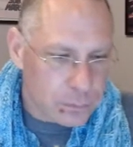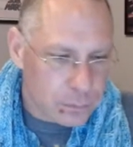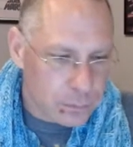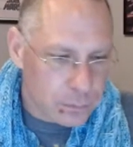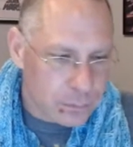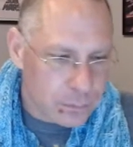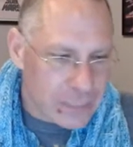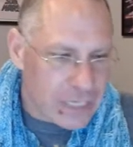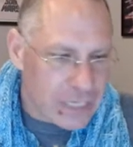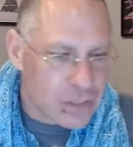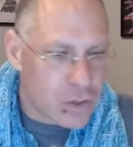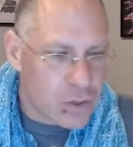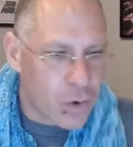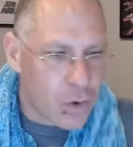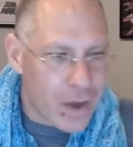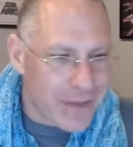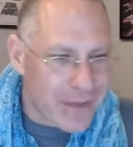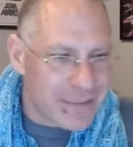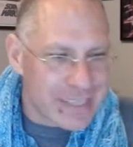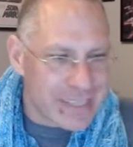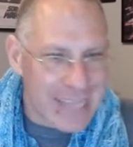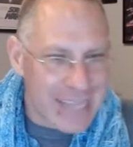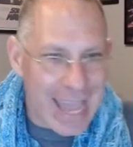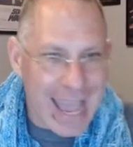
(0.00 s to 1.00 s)
so
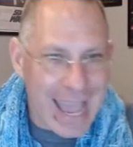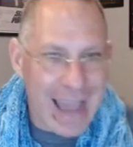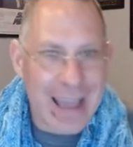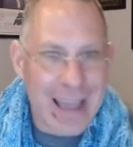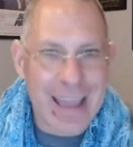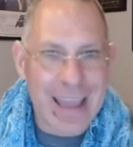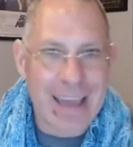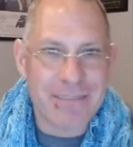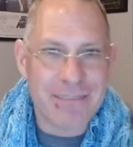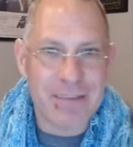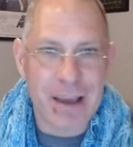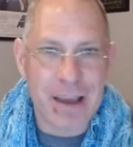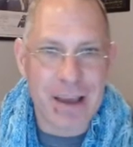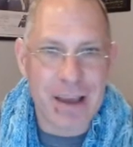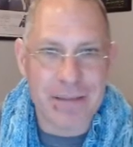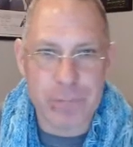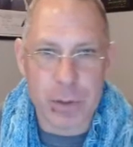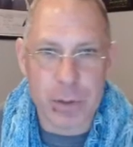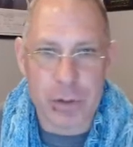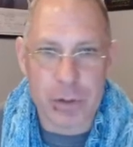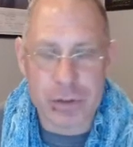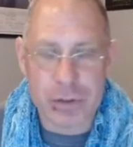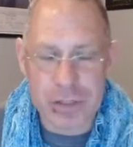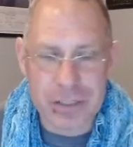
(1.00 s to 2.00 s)
I've I, I've I've
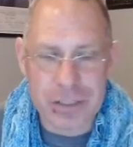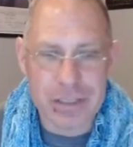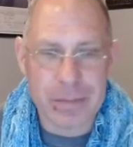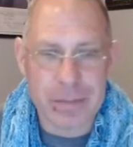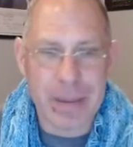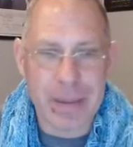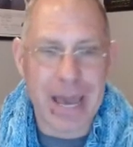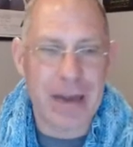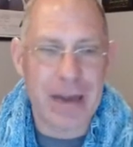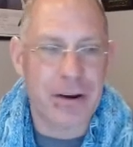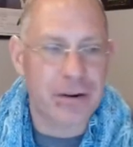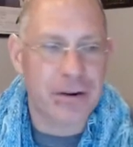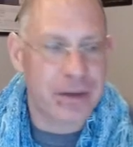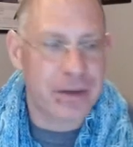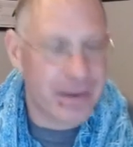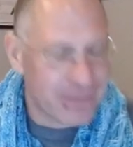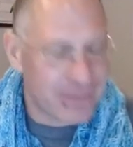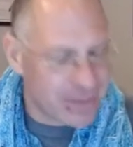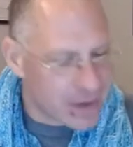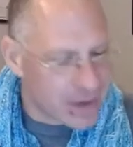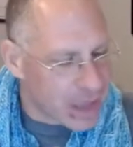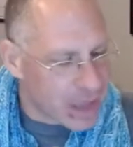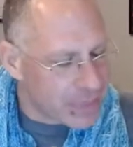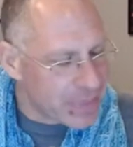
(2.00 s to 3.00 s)
purchased the pattern,
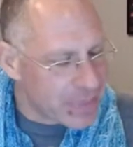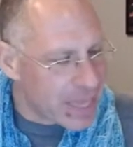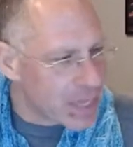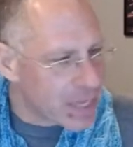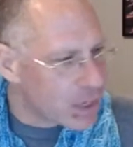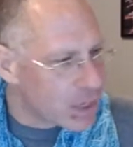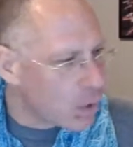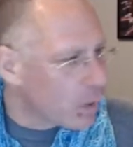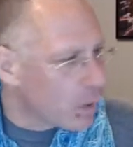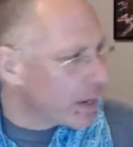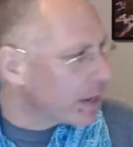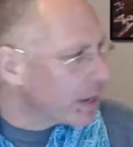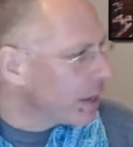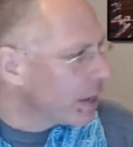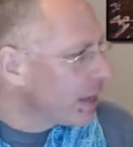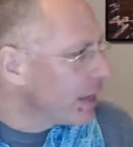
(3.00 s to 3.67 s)
got that going.